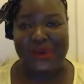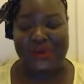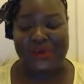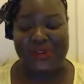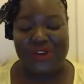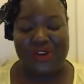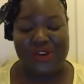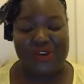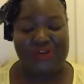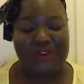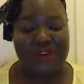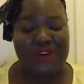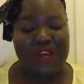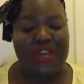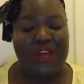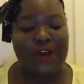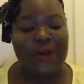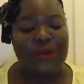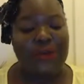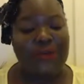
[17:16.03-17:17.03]
very, very
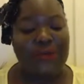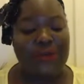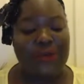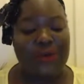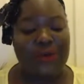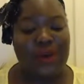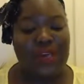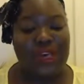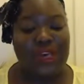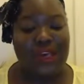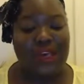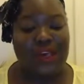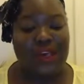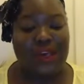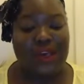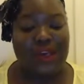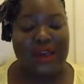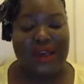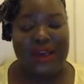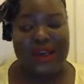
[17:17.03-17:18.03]
helpful
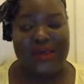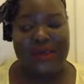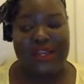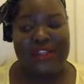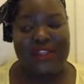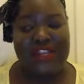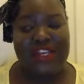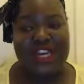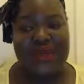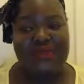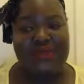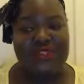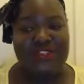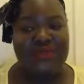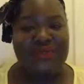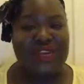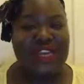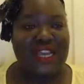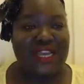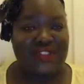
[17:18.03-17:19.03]
in terms of
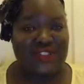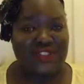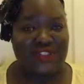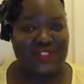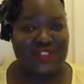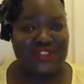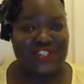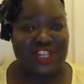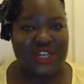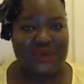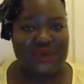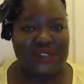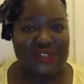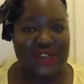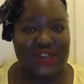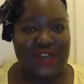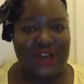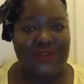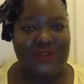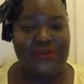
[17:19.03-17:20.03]
the relationship
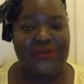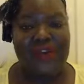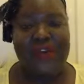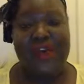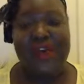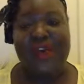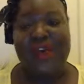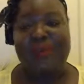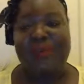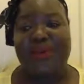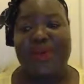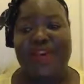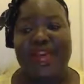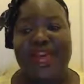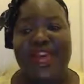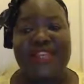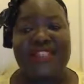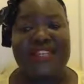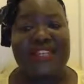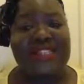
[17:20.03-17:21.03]
stuff. But
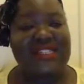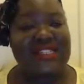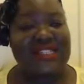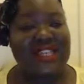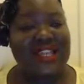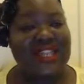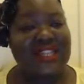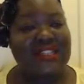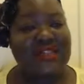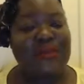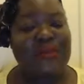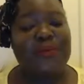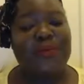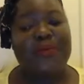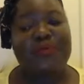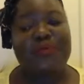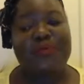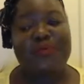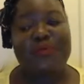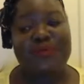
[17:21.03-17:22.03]
as I said,
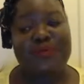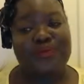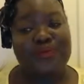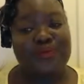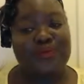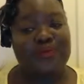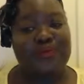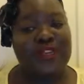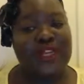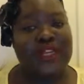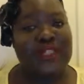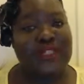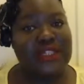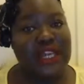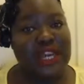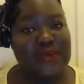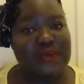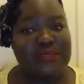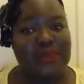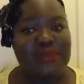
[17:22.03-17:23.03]
in
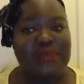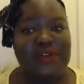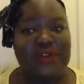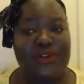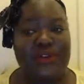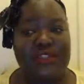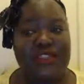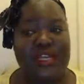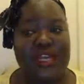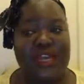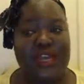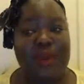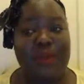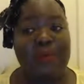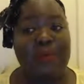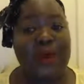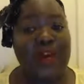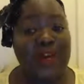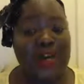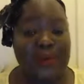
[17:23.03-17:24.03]
terms of building
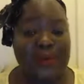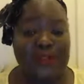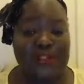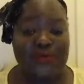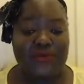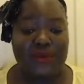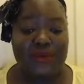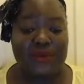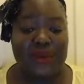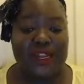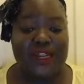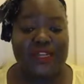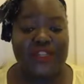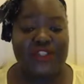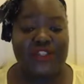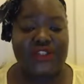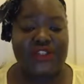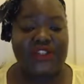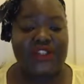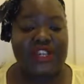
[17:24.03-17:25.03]
purposeful
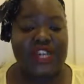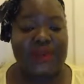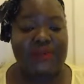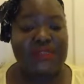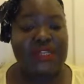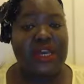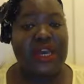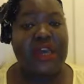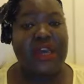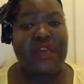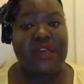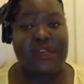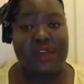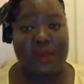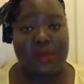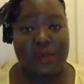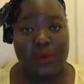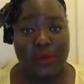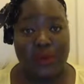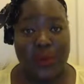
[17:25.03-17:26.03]
relationships,
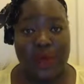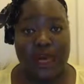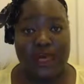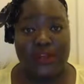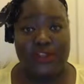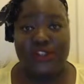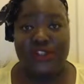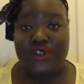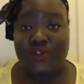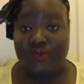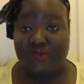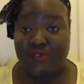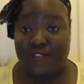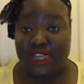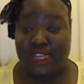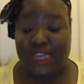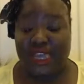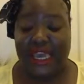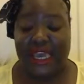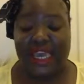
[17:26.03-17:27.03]
number one, to
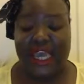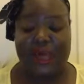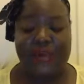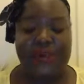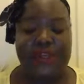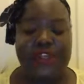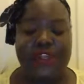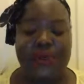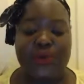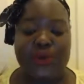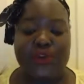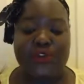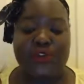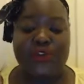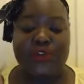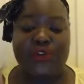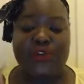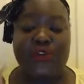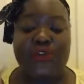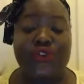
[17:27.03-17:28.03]
recap, you want
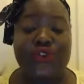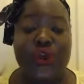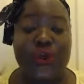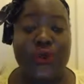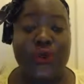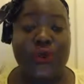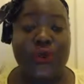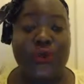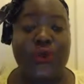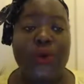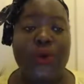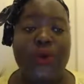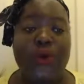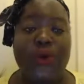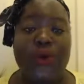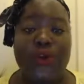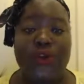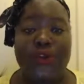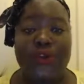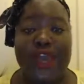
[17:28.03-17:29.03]
to know
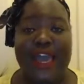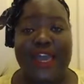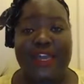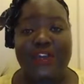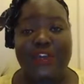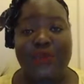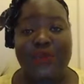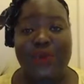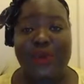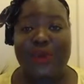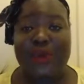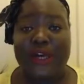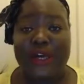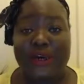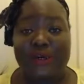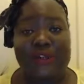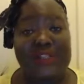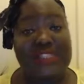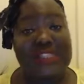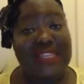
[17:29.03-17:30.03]
what your actual
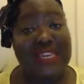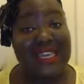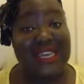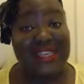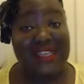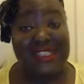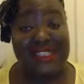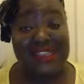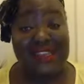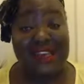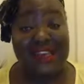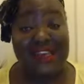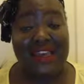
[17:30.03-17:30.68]
purpose is.